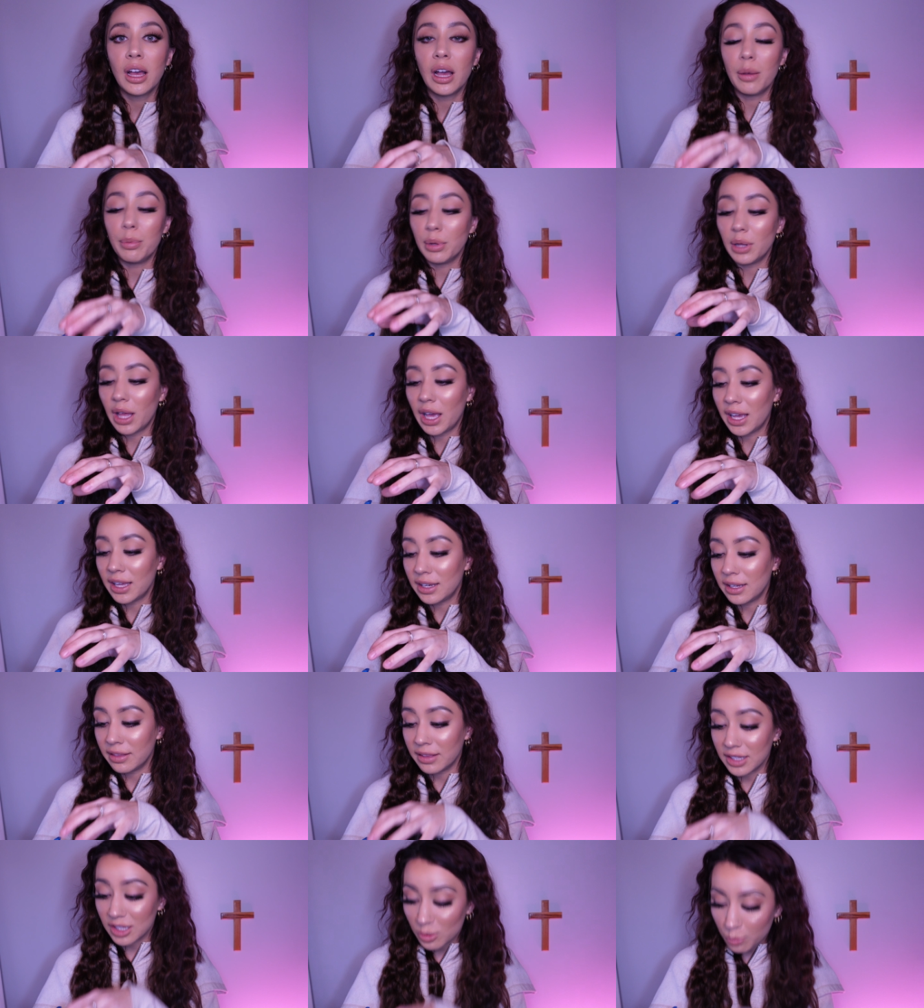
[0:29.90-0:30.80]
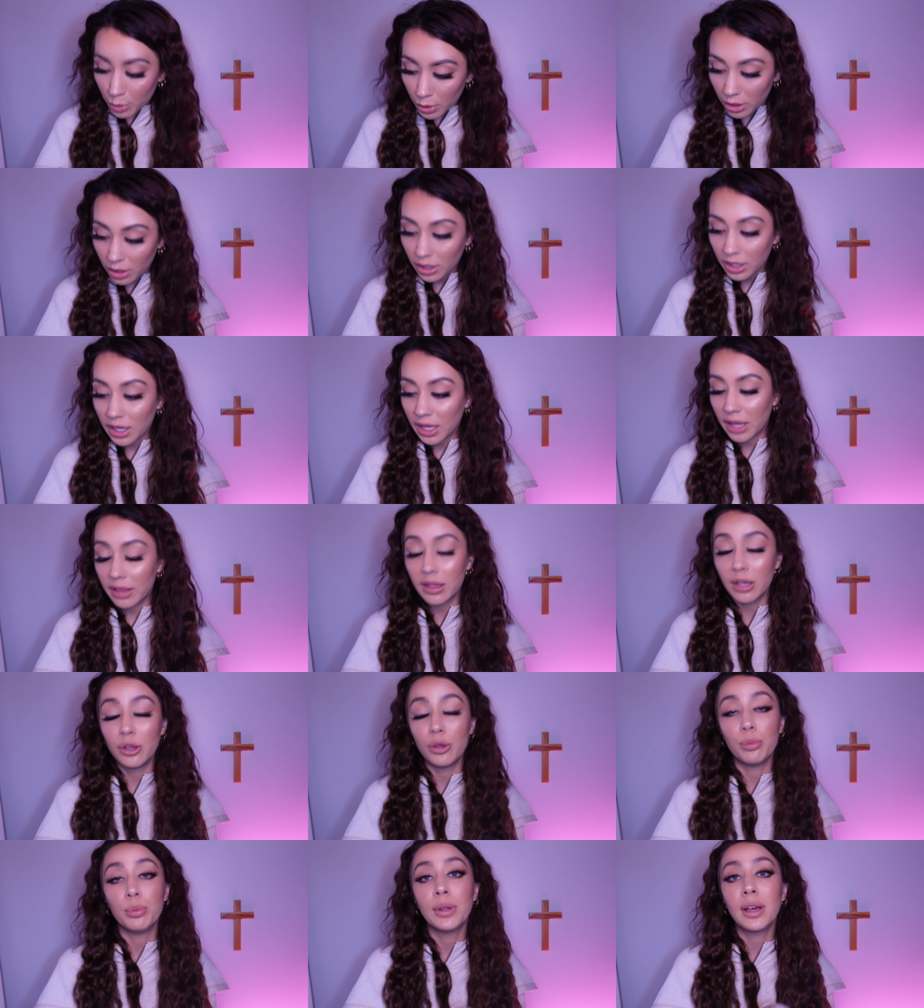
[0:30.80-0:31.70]
applied in this book, and then
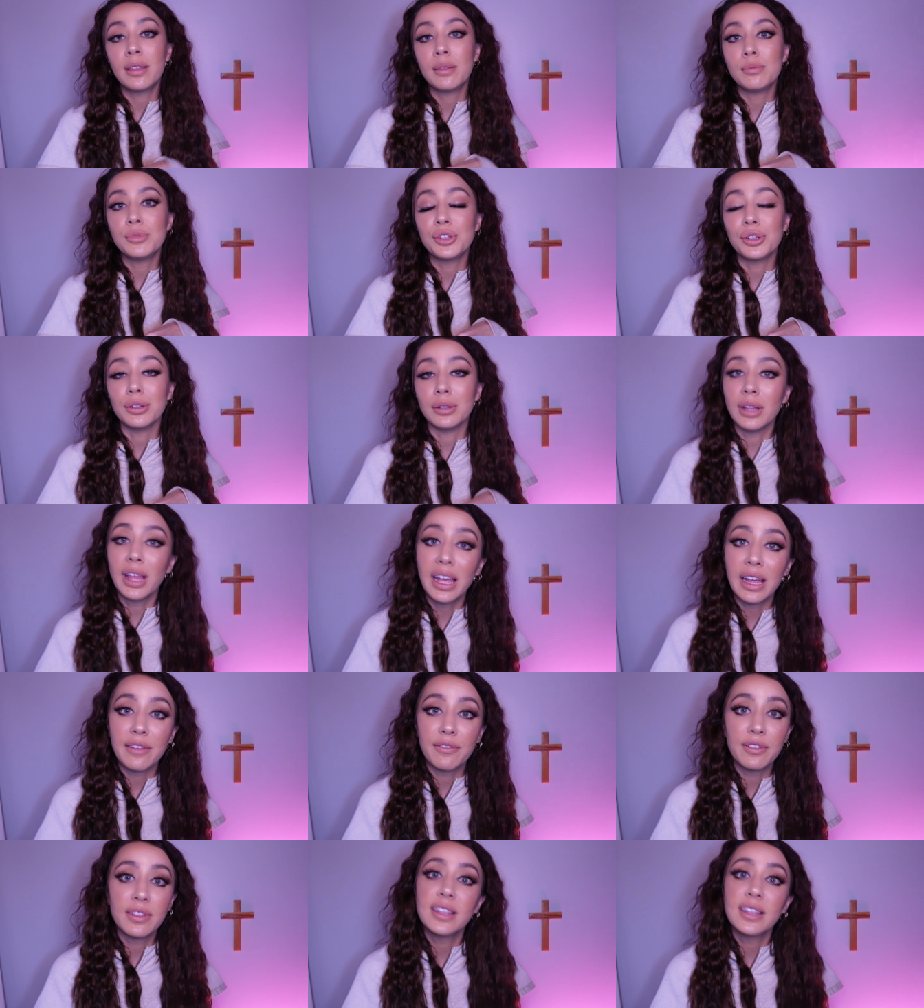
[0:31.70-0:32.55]
you apply them to your life.